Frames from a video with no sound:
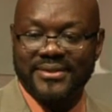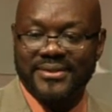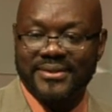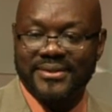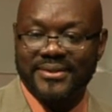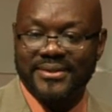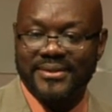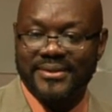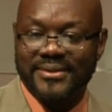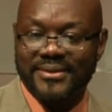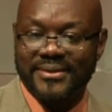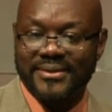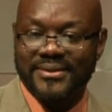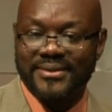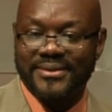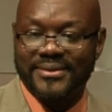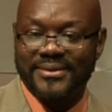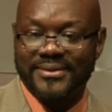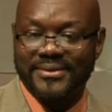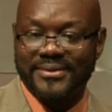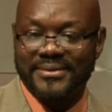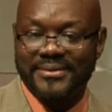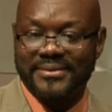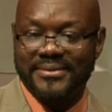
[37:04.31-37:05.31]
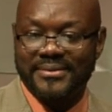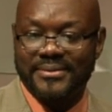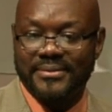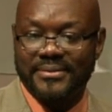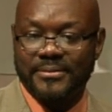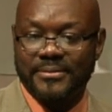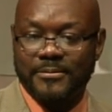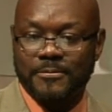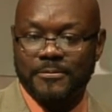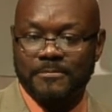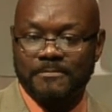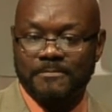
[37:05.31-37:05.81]

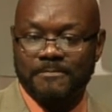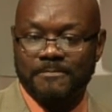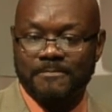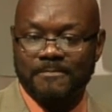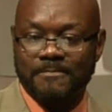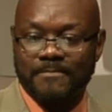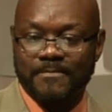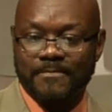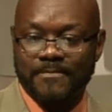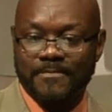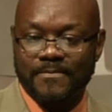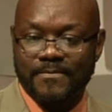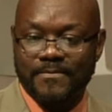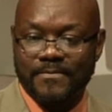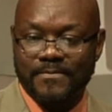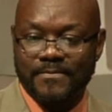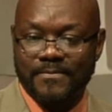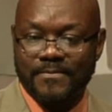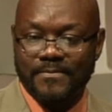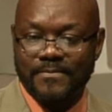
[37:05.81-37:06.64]
(silence)